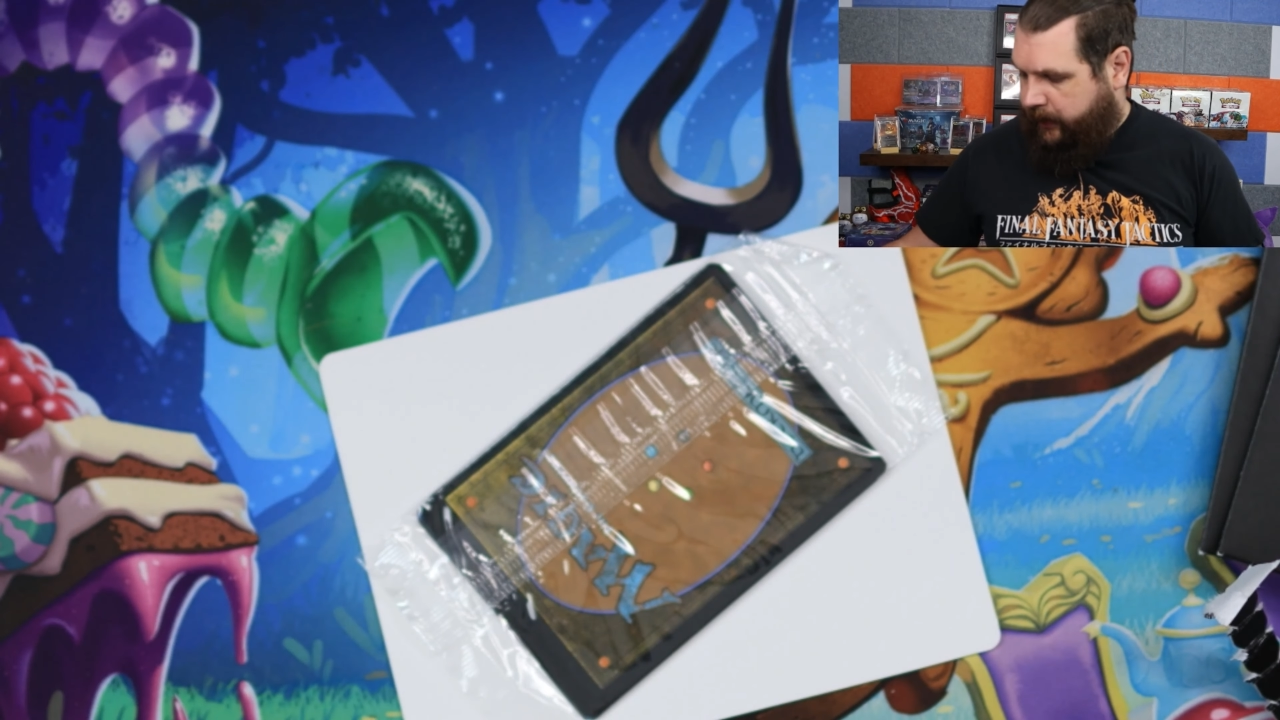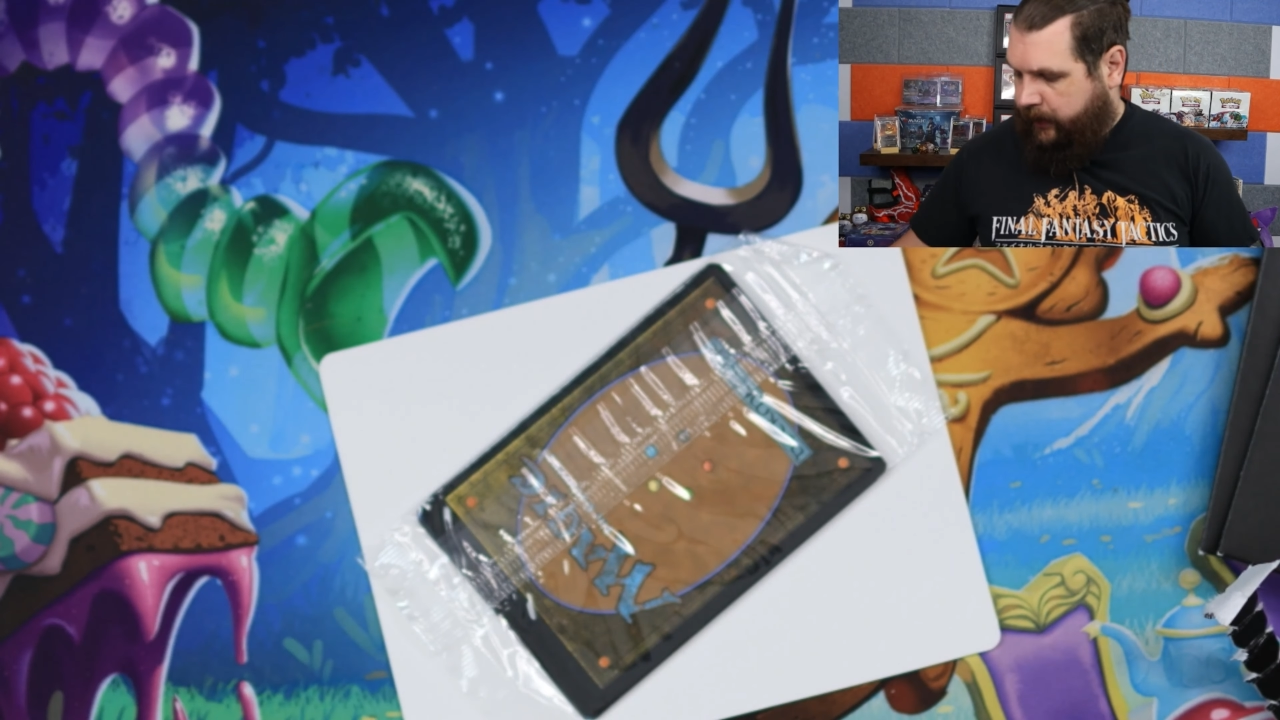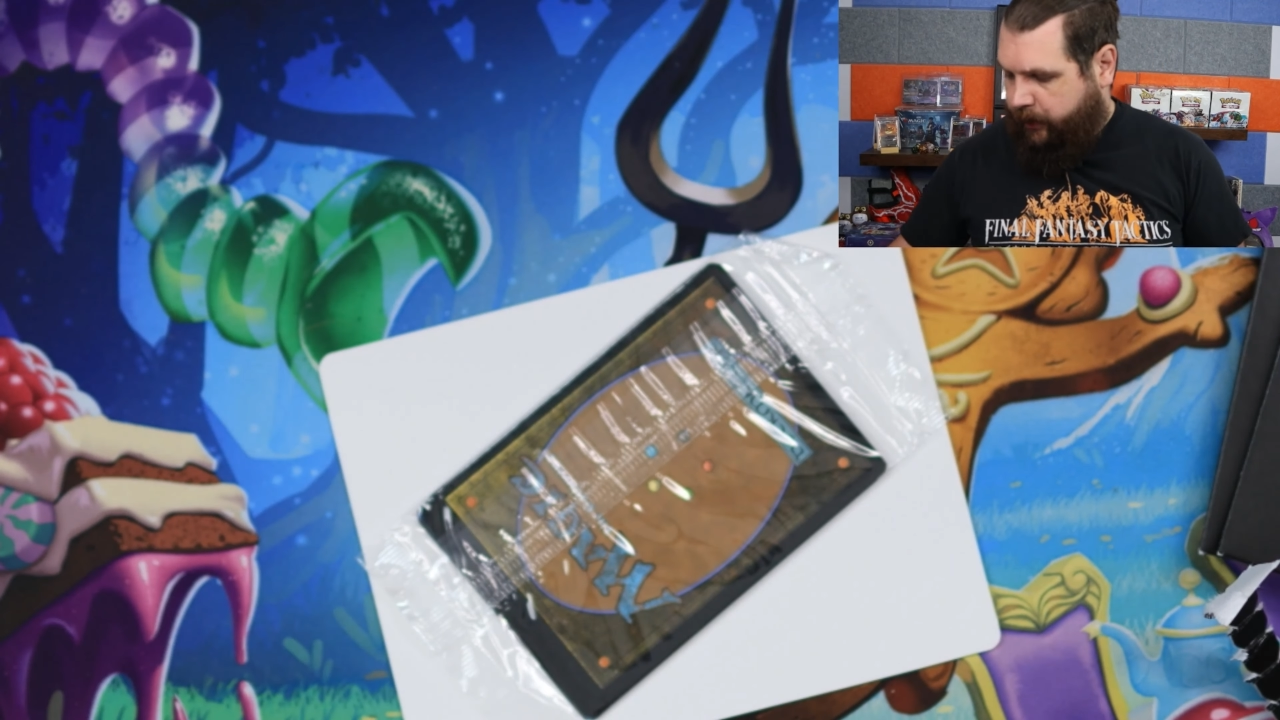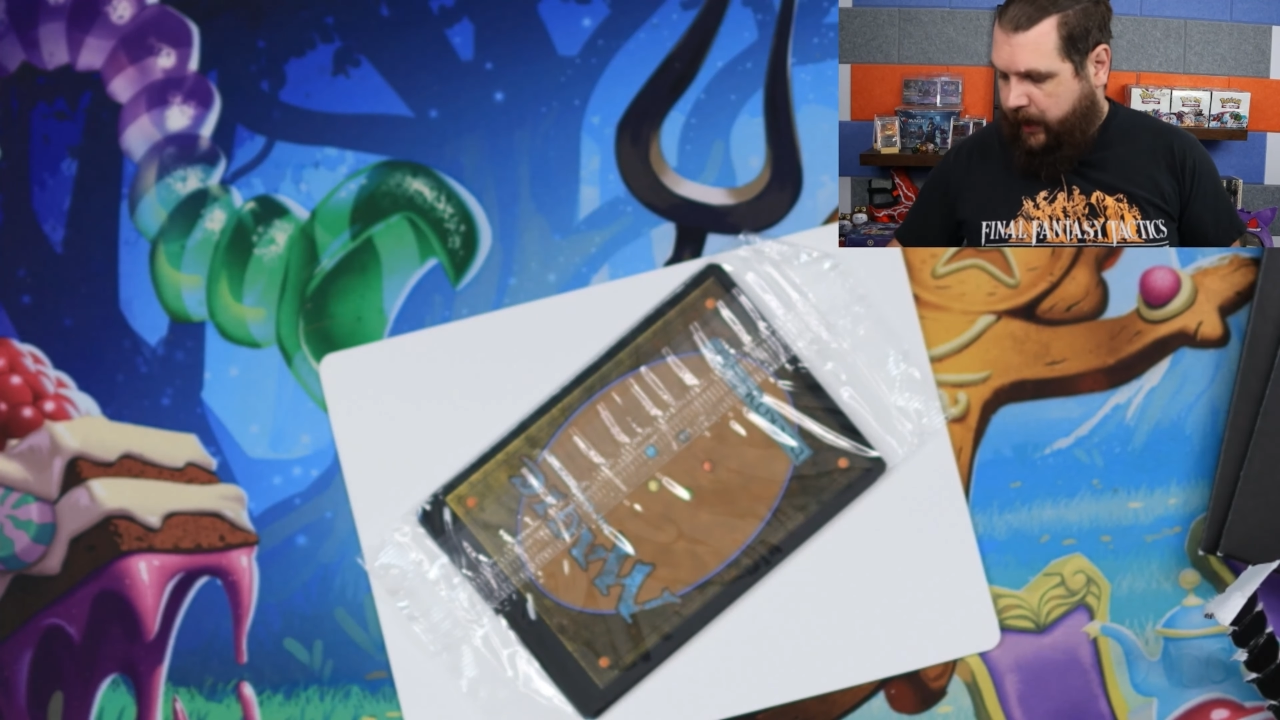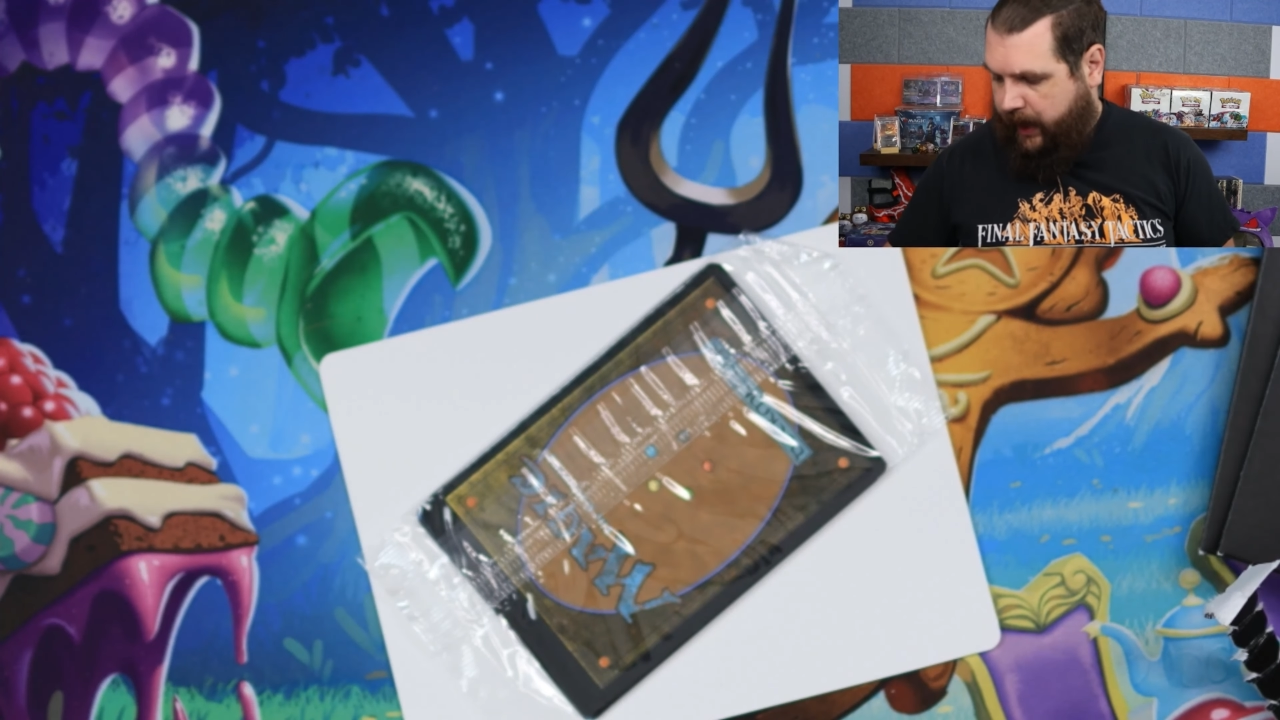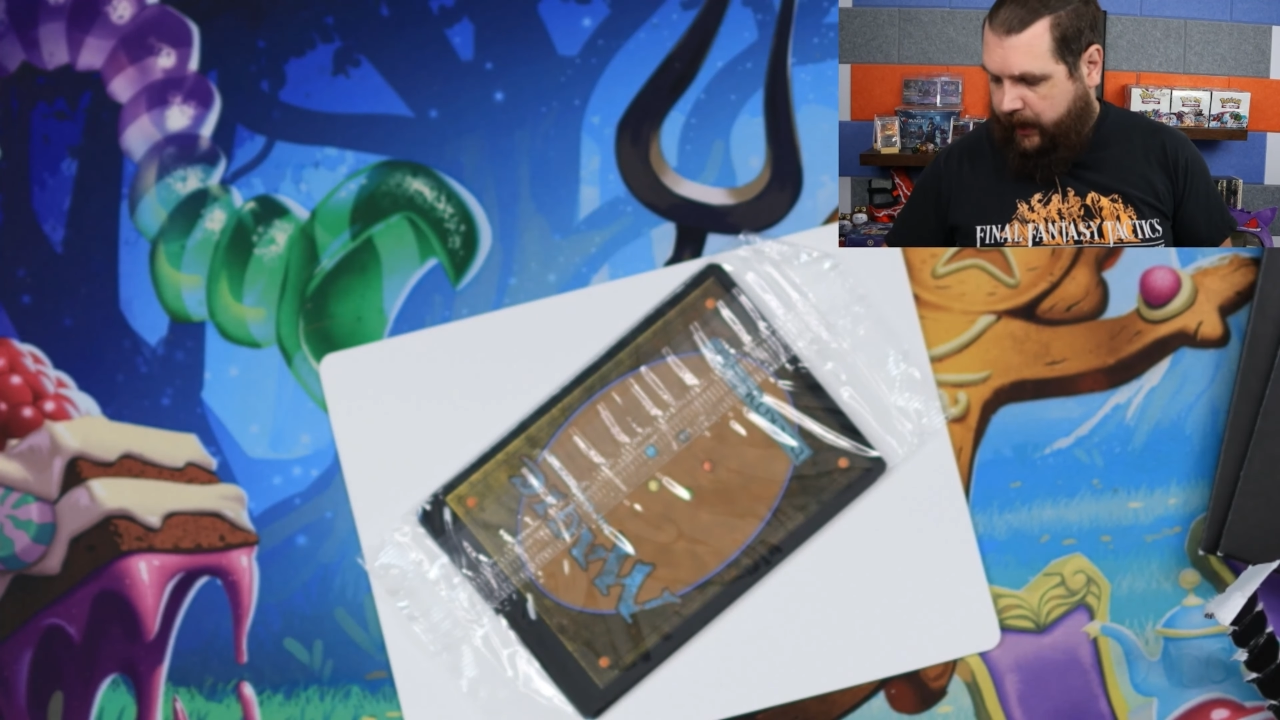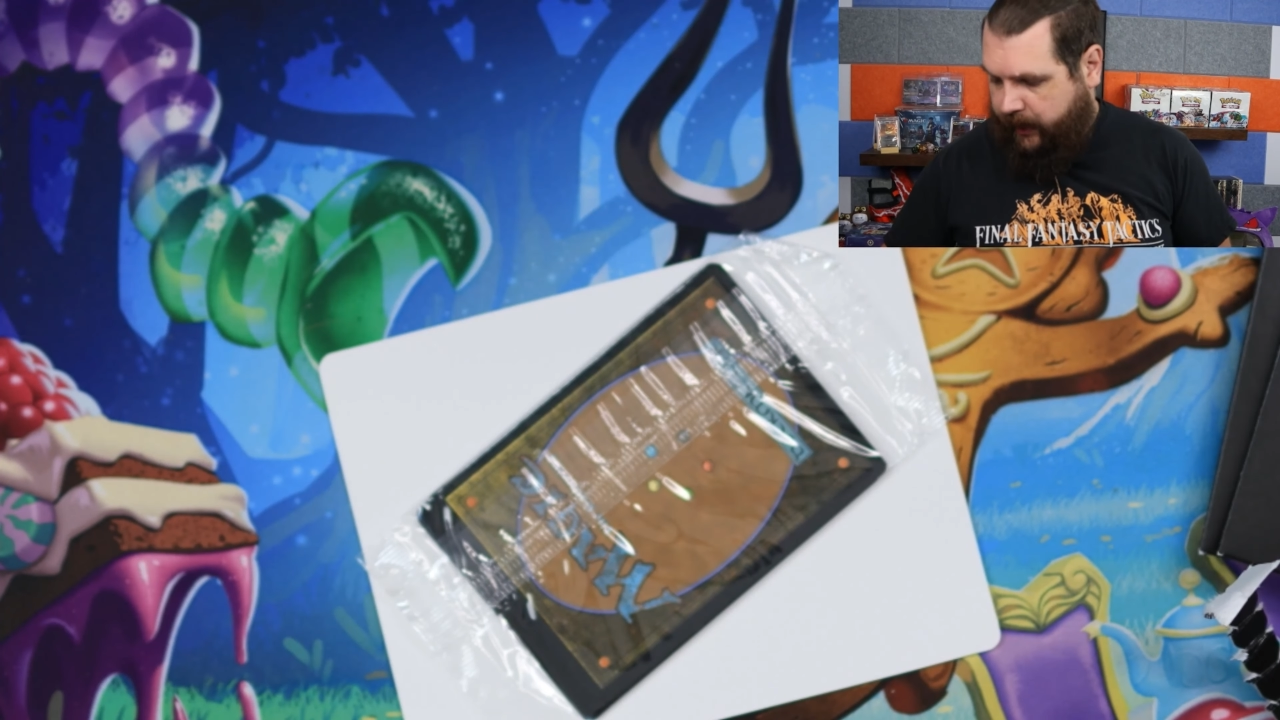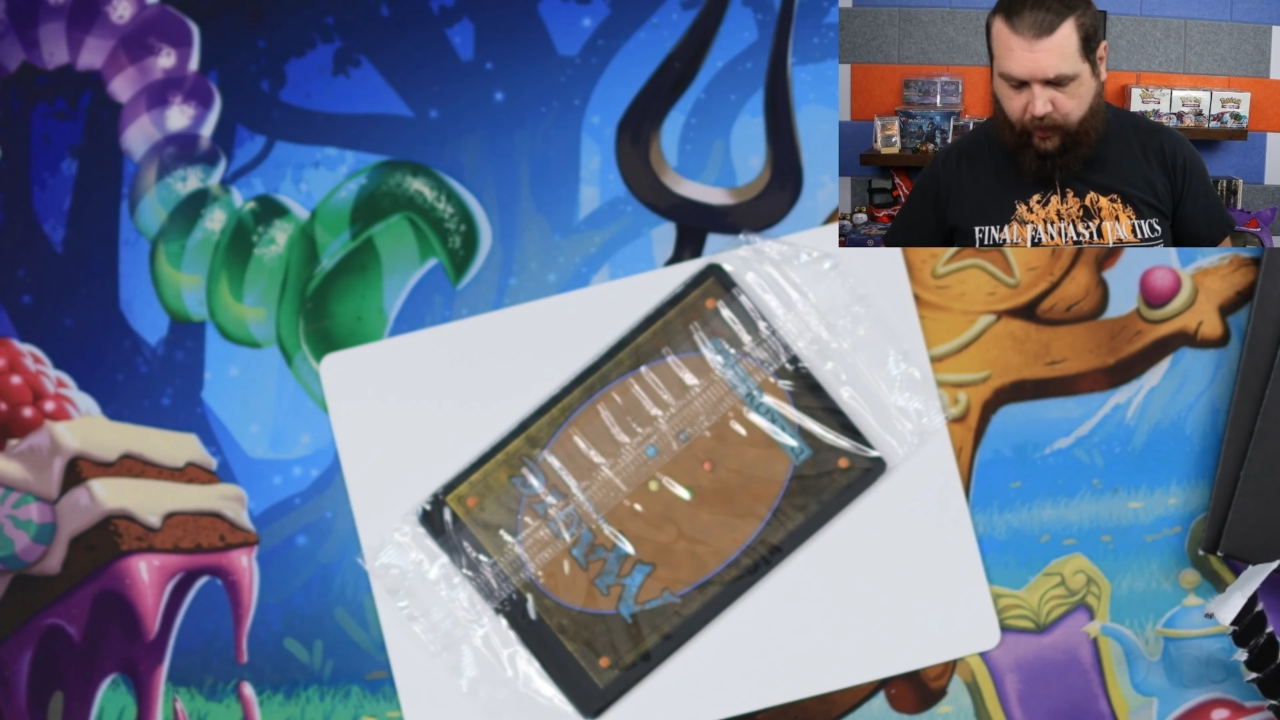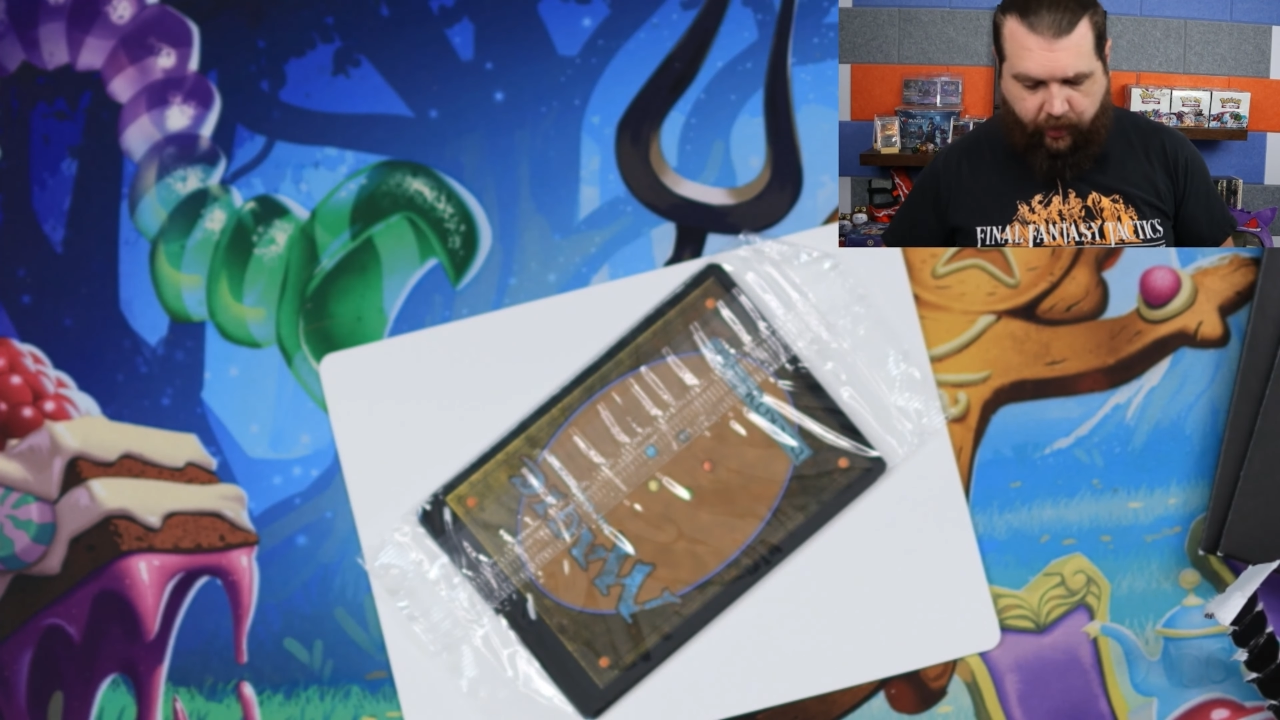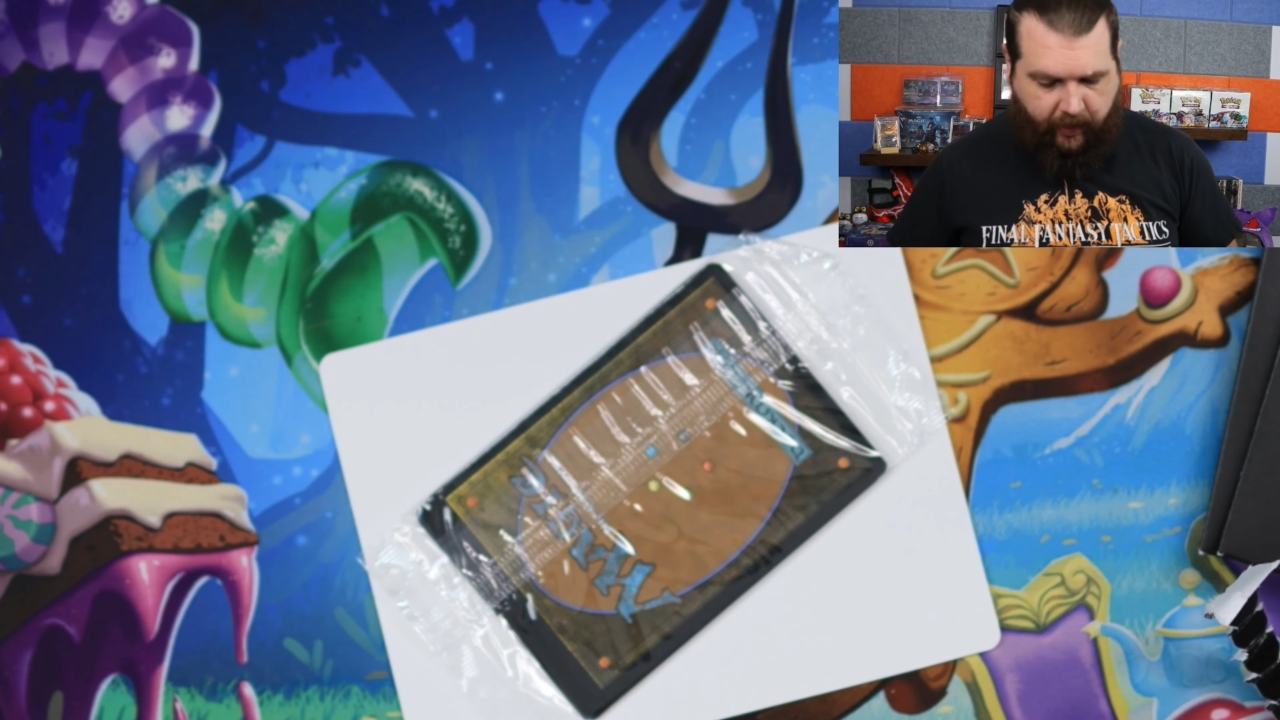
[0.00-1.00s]
the
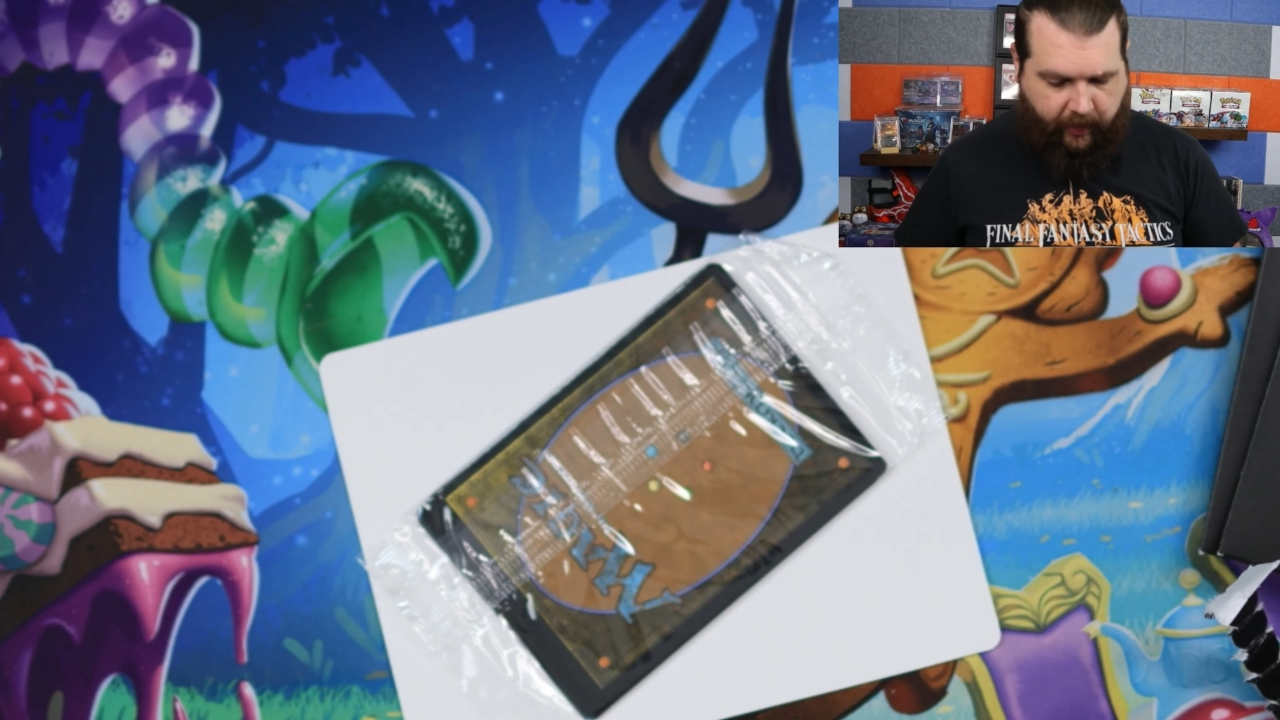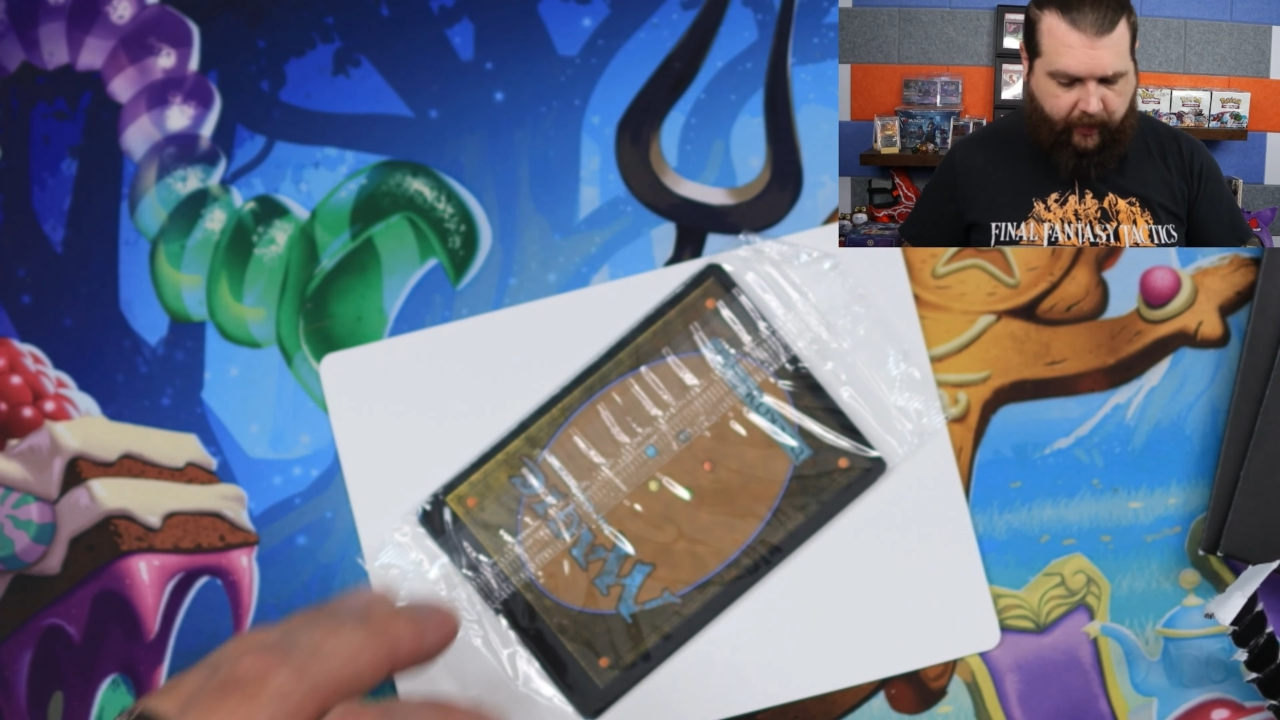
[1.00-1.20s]
packaging.